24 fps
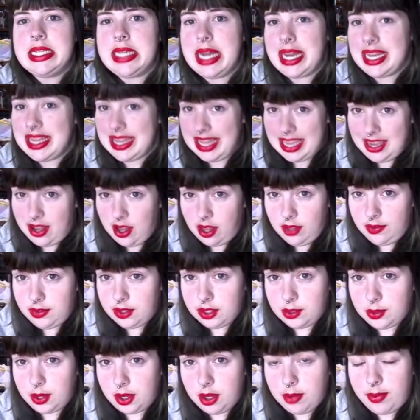I think, all of her
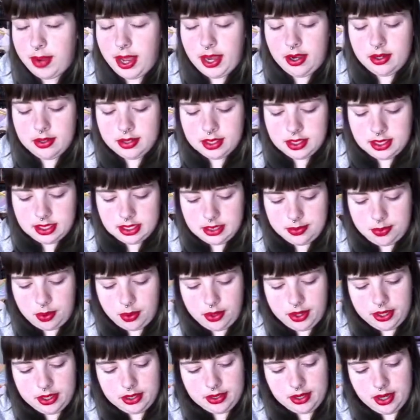sweater patterns at this
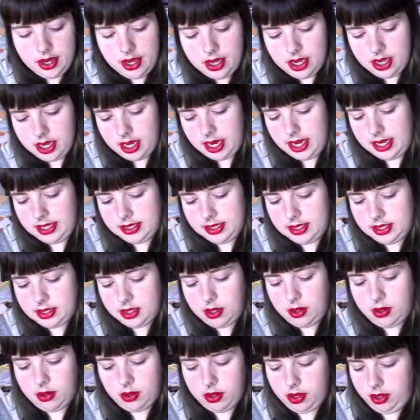point. And
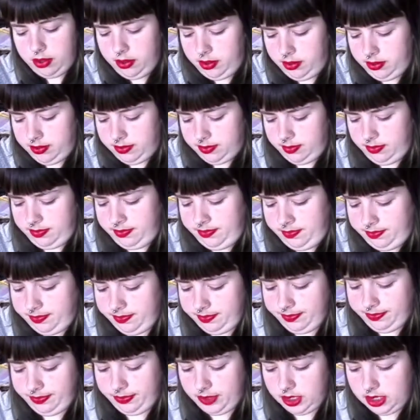so,
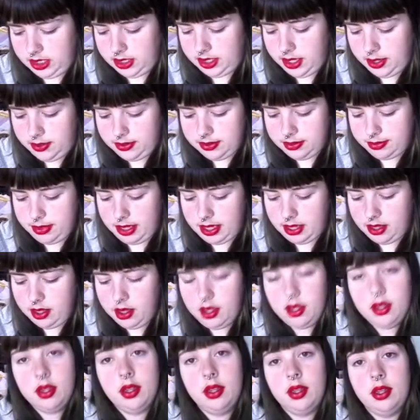excuse me.
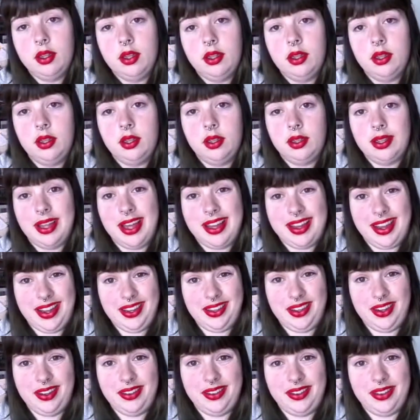I got
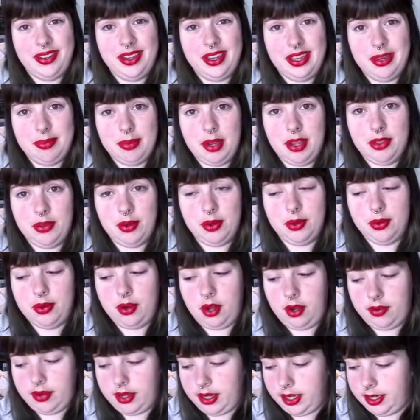dust in my throat
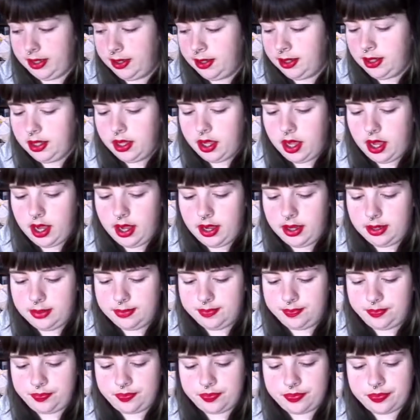already.
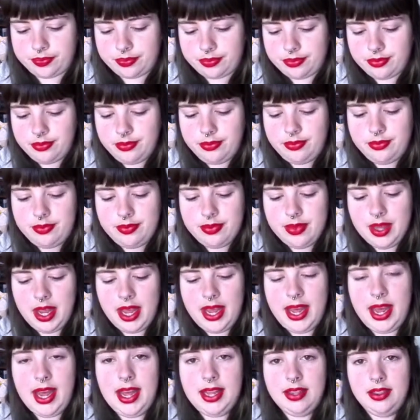I
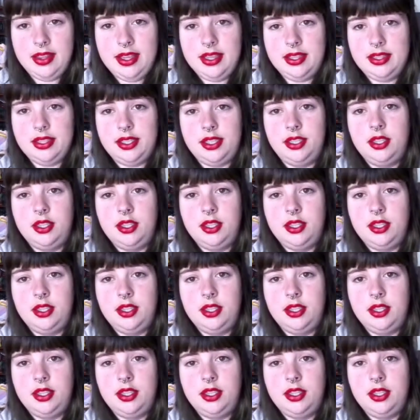had this